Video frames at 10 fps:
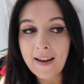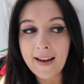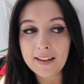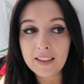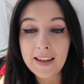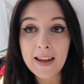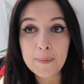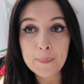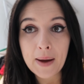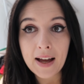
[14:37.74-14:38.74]
and the
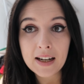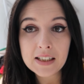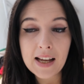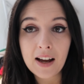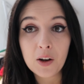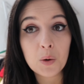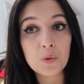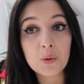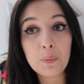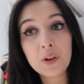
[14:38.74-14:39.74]
impact and
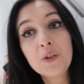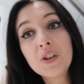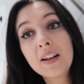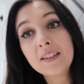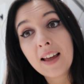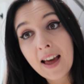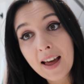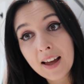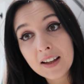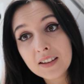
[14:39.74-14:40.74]
contribution it's
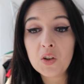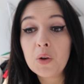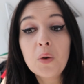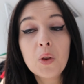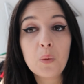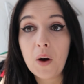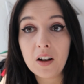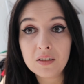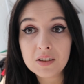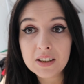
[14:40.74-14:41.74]
had to the
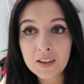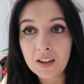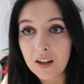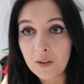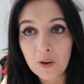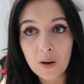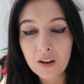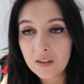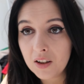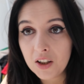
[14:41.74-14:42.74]
world. You know,
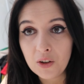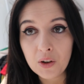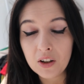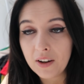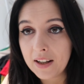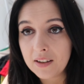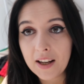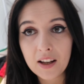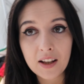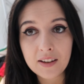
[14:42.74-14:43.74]
you can look
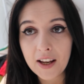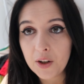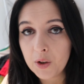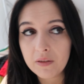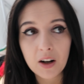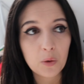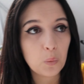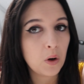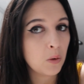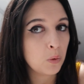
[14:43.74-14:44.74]
into its history around
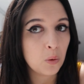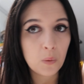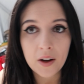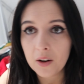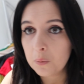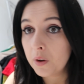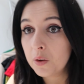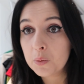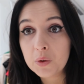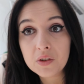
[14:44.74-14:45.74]
World War One and
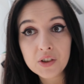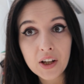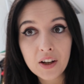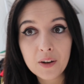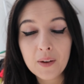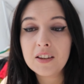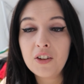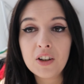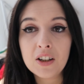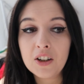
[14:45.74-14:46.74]
World War Two.
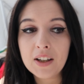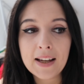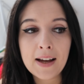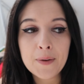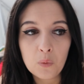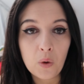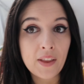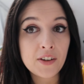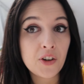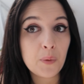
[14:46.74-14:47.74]
You can look at what
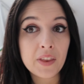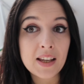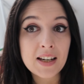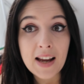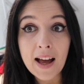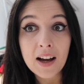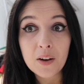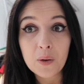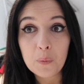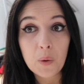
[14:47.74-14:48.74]
they're doing with it
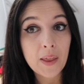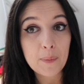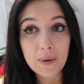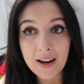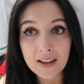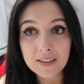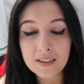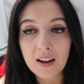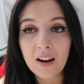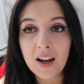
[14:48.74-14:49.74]
now and what their
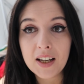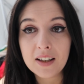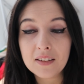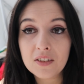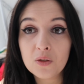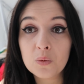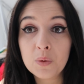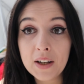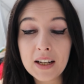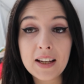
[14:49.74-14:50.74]
plans are, and it's
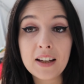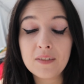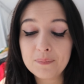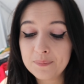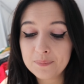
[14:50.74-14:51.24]
really,